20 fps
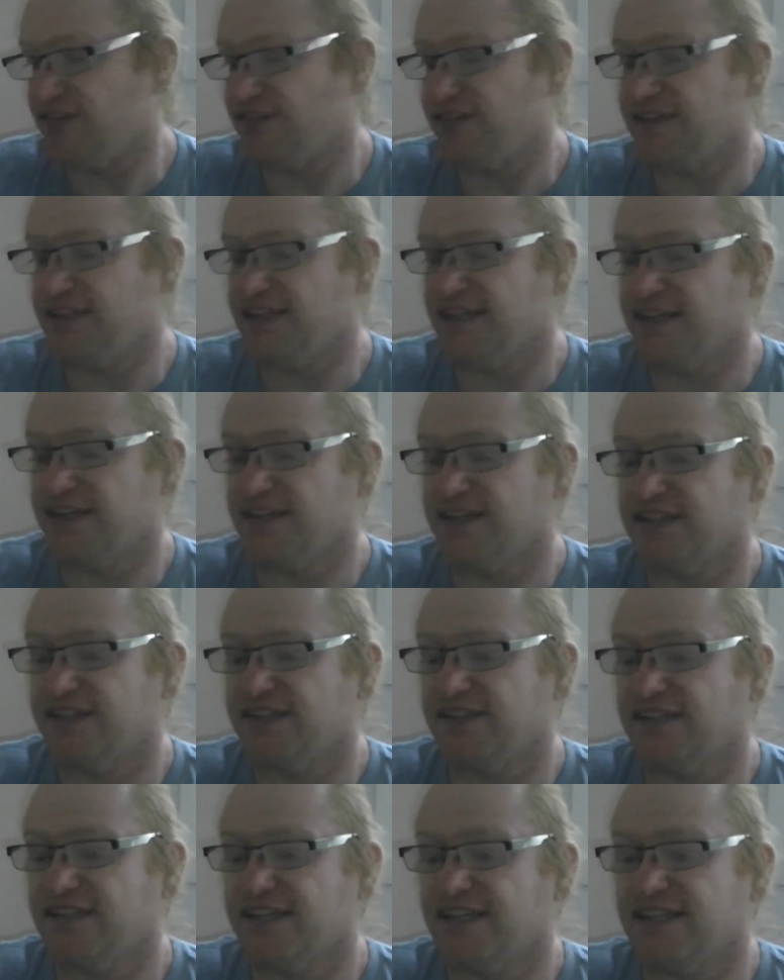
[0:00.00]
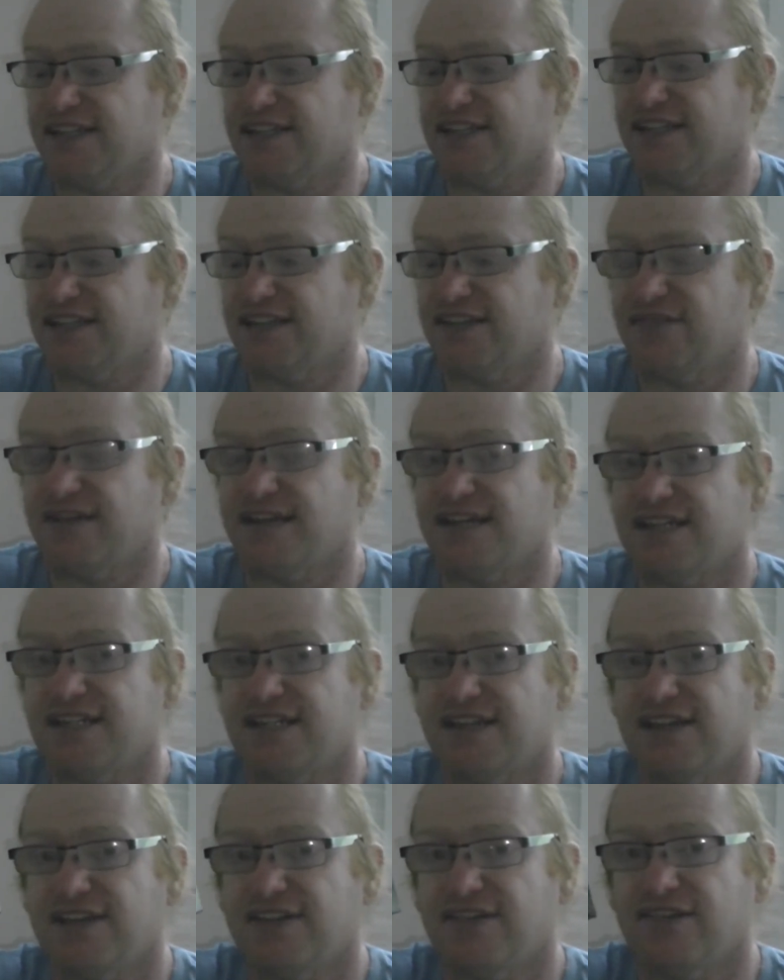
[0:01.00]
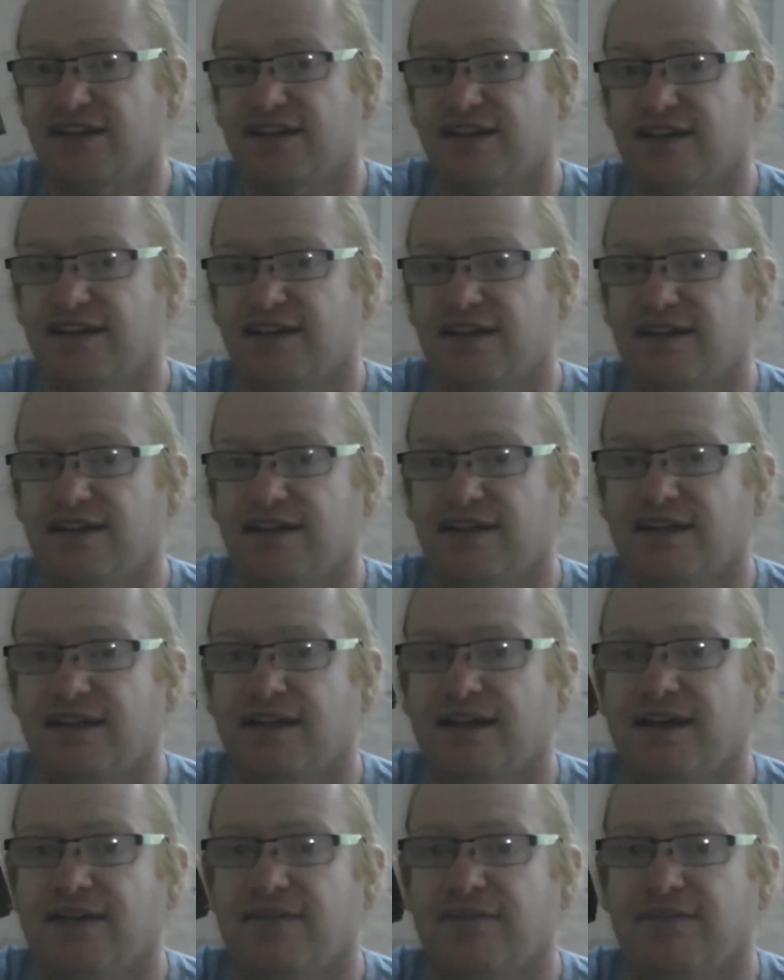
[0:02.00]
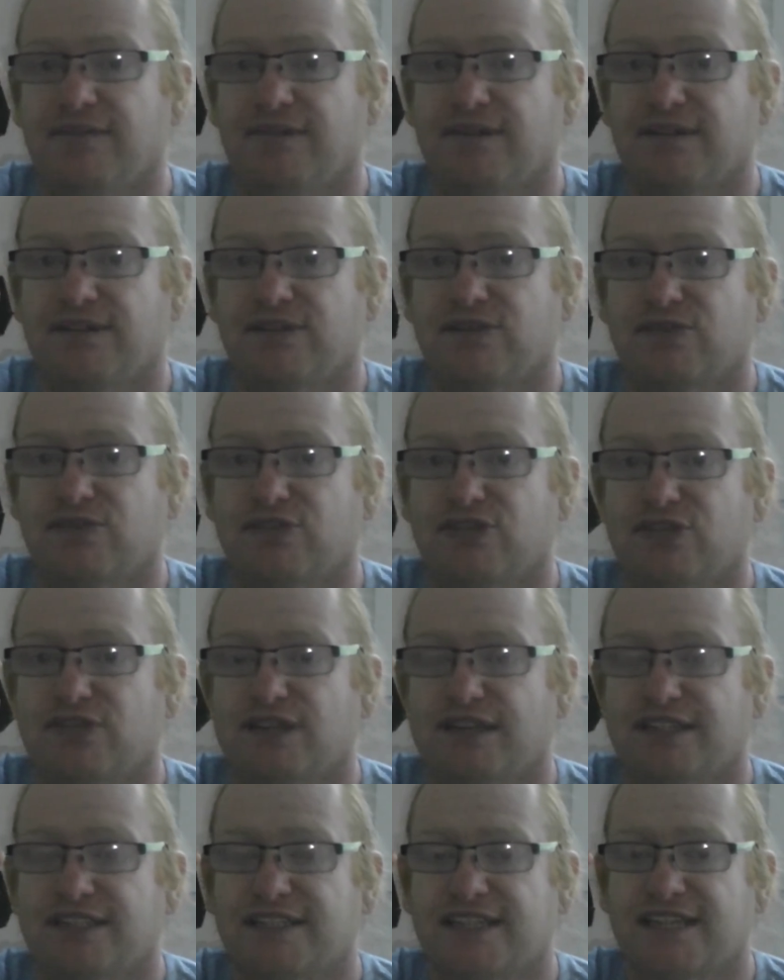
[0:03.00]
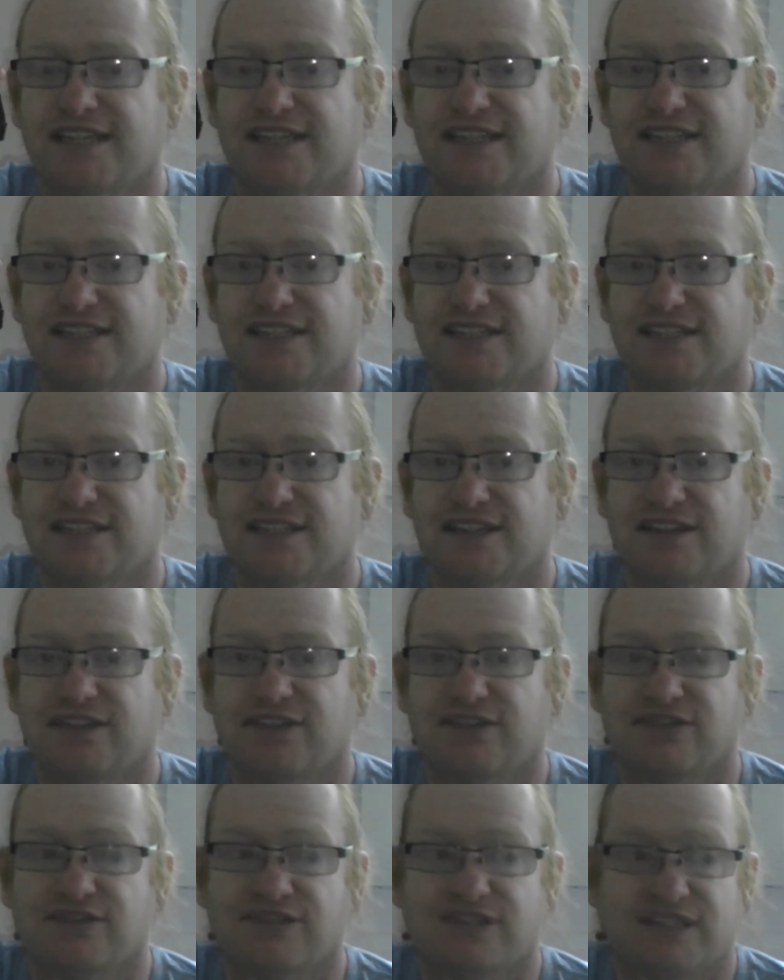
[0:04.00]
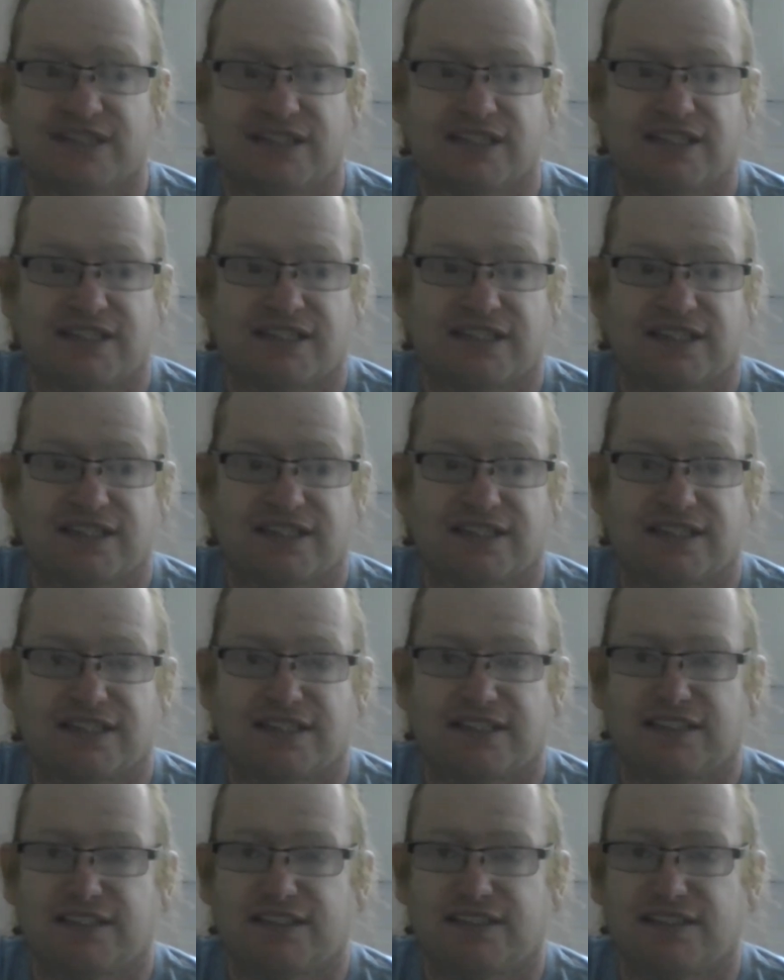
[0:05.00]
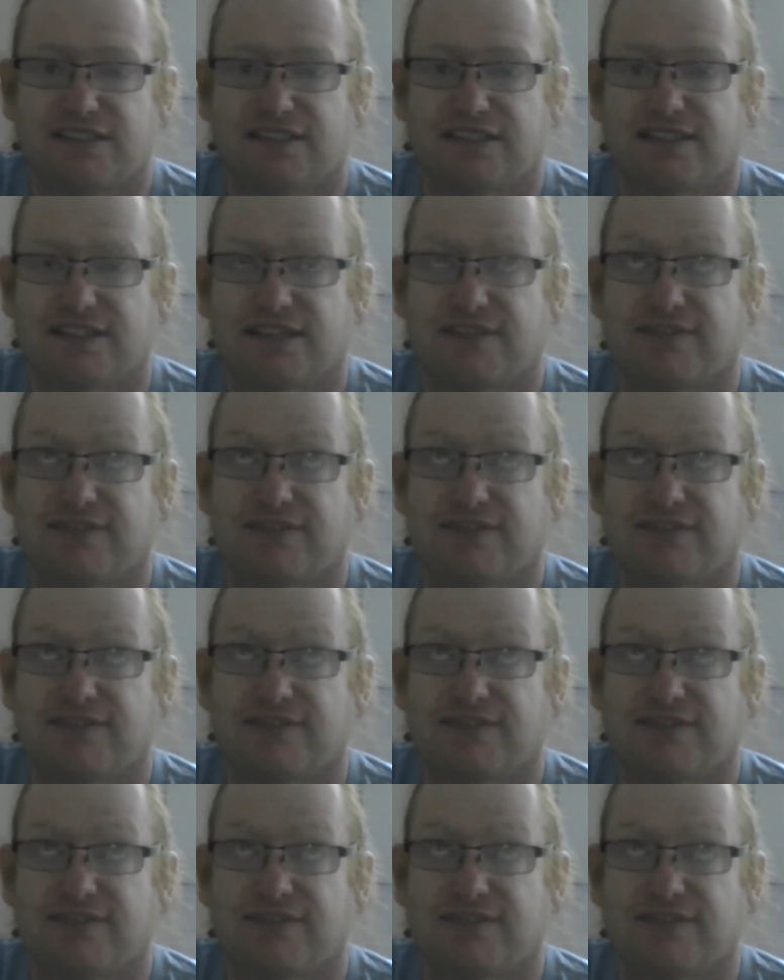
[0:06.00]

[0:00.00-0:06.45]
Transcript: yeah, you can connect radio to antennas. So you could have an